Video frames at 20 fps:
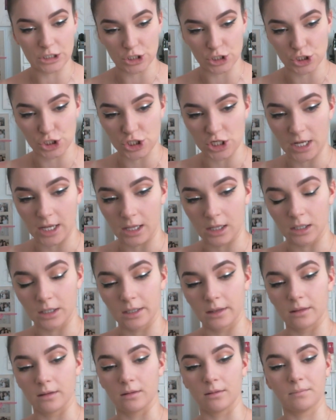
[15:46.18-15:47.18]
gel
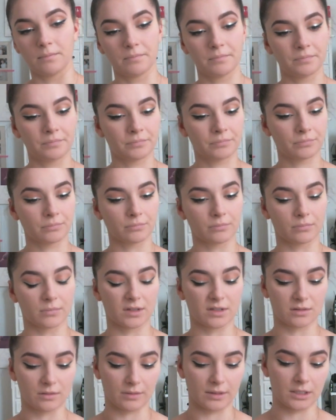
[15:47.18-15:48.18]
in them.
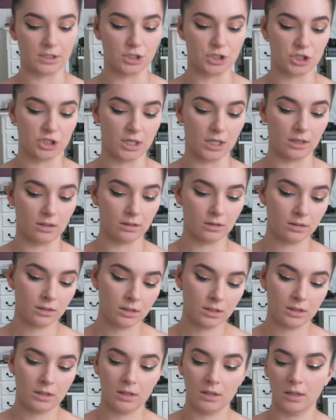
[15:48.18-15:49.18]
It's not really a gel.
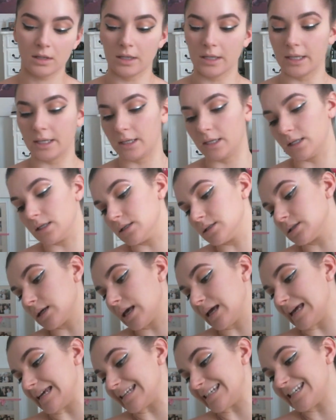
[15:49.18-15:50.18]
It is
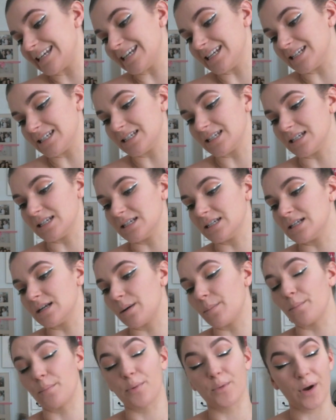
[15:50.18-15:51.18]
a tinted
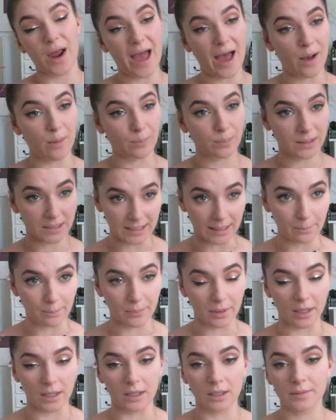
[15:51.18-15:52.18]
brow
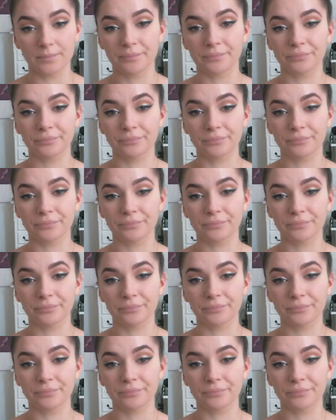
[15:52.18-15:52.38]
plumper.